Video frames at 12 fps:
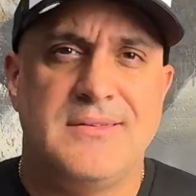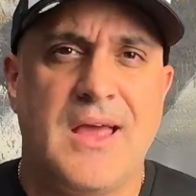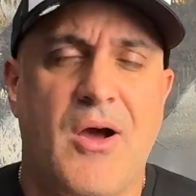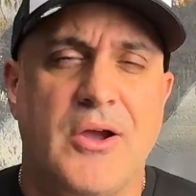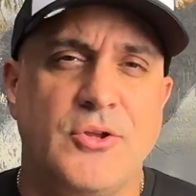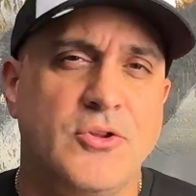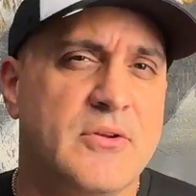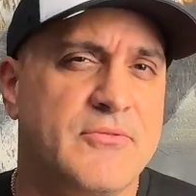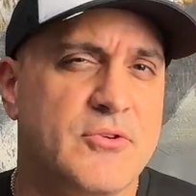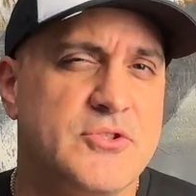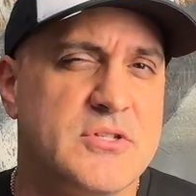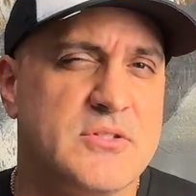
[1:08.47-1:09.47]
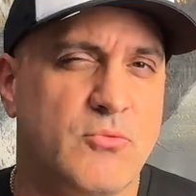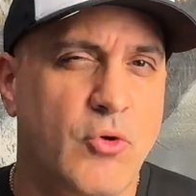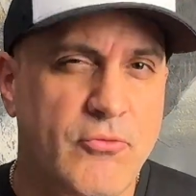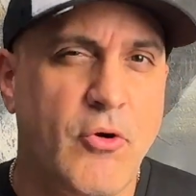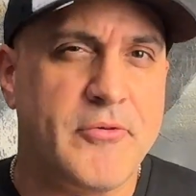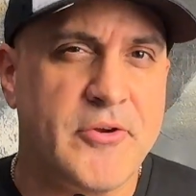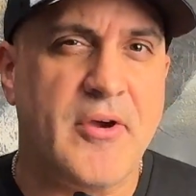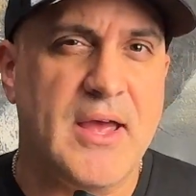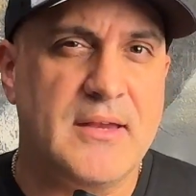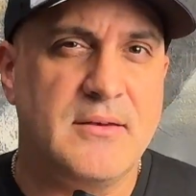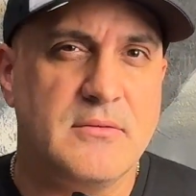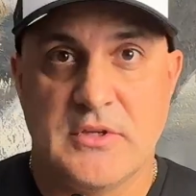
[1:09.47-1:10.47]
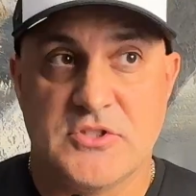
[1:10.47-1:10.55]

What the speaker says: Now, are you looking for just a roof over your head?